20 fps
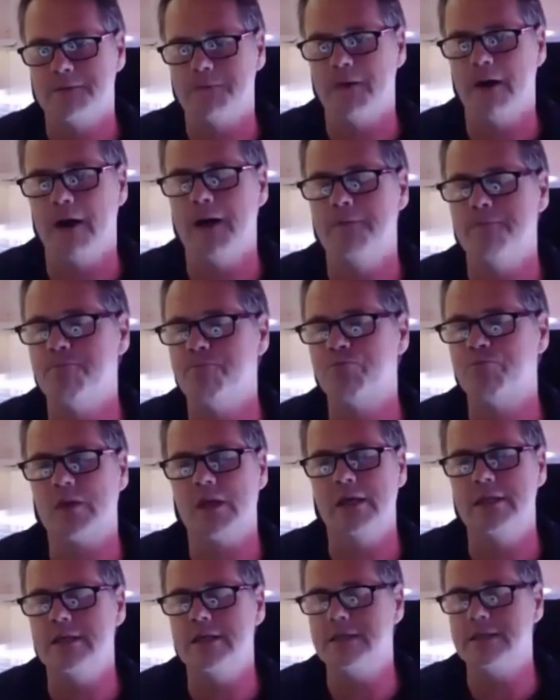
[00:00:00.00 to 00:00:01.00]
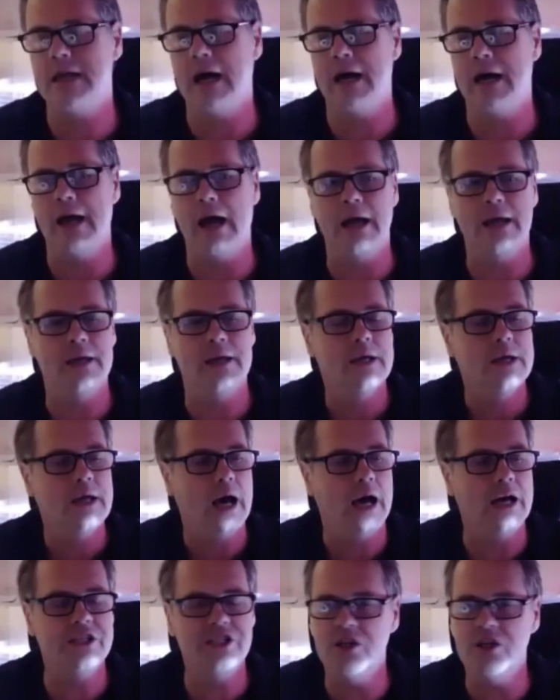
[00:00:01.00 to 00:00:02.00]
Um, I, I,
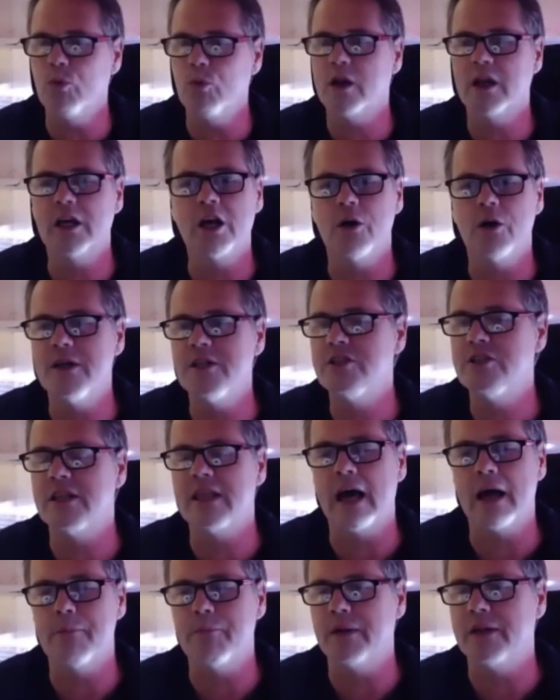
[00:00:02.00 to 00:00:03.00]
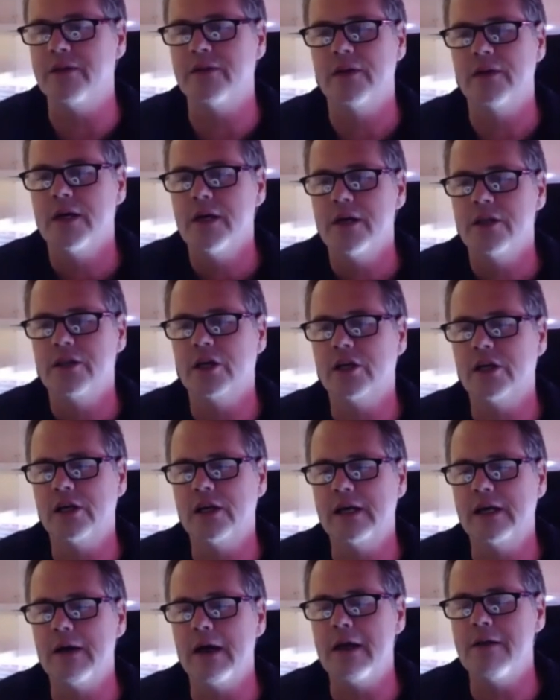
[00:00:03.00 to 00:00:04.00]
I, didn't want to go into that, but the,
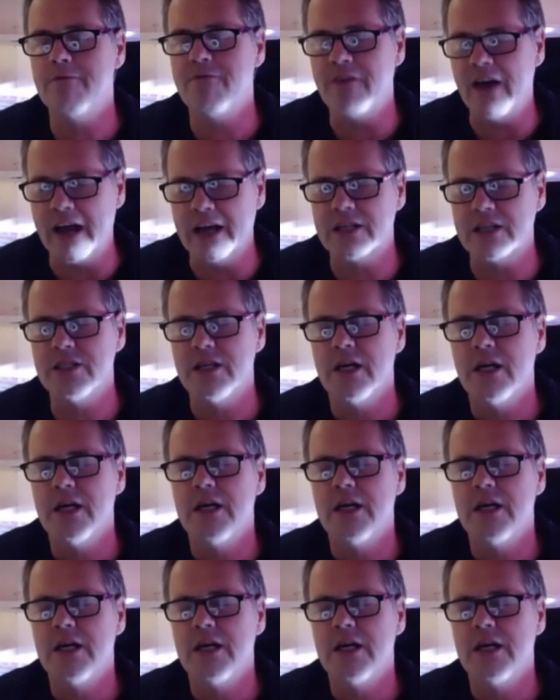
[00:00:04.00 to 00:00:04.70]
in fact,